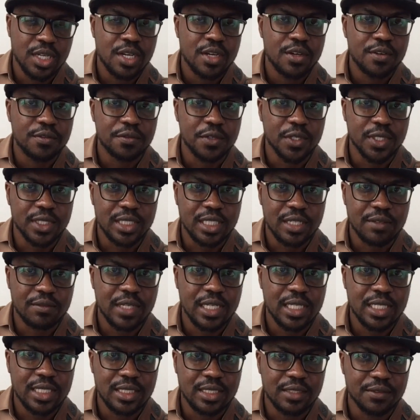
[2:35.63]
For
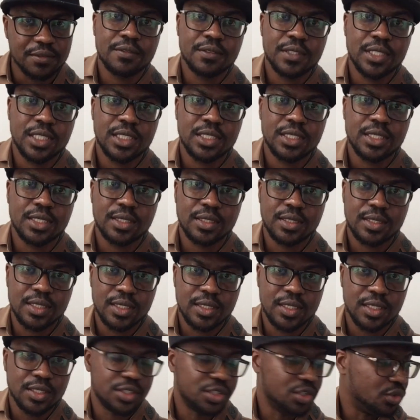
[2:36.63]
intervallic definitions, this
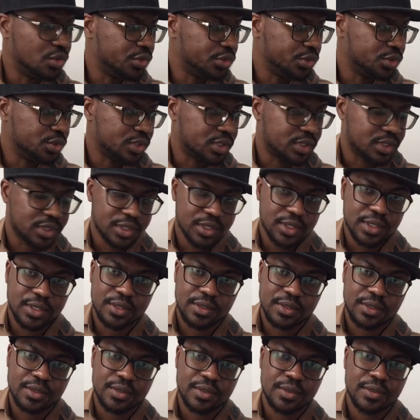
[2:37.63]
is your root,
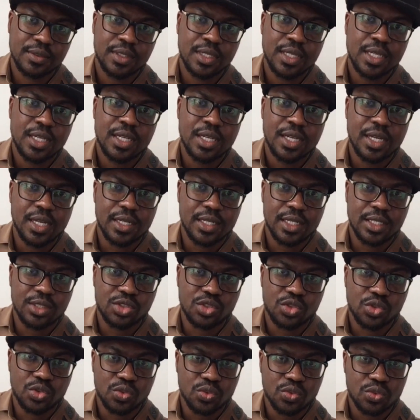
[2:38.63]
and the
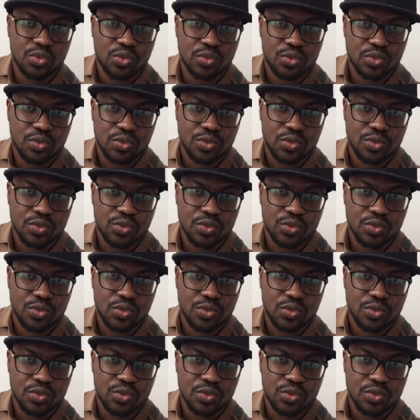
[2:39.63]
2